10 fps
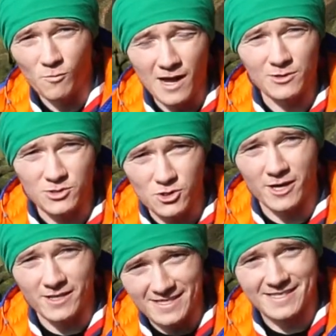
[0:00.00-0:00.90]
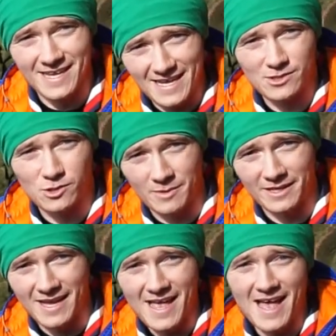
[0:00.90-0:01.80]
whilst trying to stay
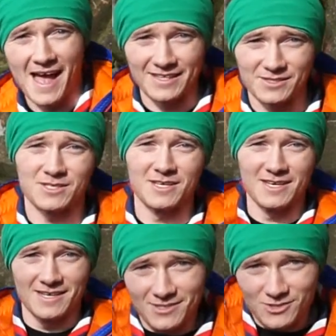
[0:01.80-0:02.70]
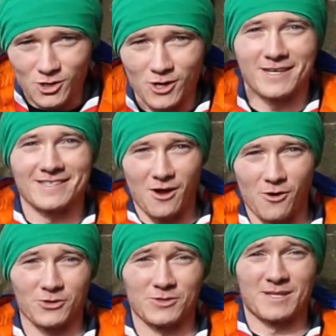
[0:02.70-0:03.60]
swimming and trying to
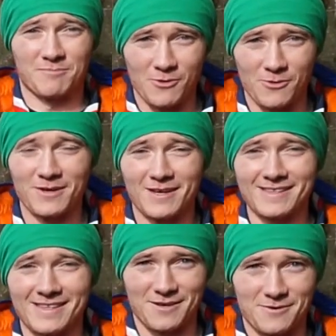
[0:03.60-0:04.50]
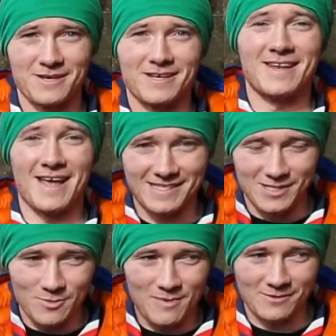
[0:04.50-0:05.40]
hold onto the boat that you were next
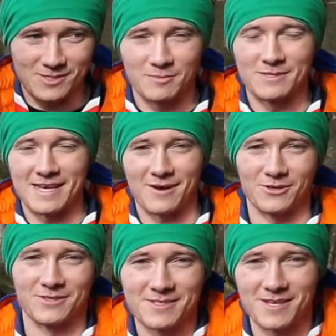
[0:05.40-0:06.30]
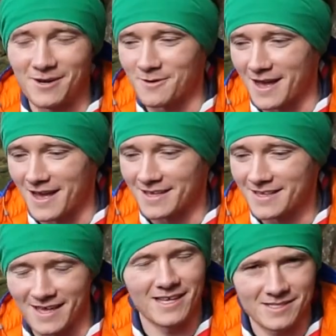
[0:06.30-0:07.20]
to bouncing up and down on. So
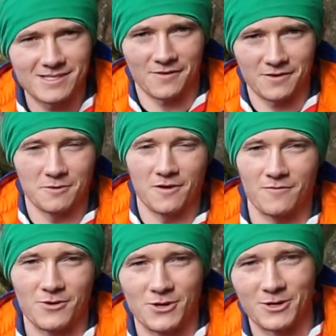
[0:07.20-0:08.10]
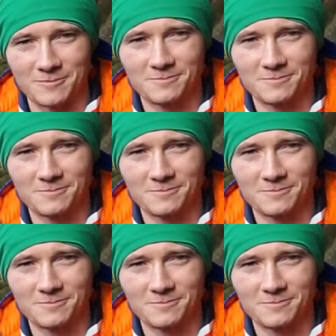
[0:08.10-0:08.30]
yeah, that's definitely my favourite knot.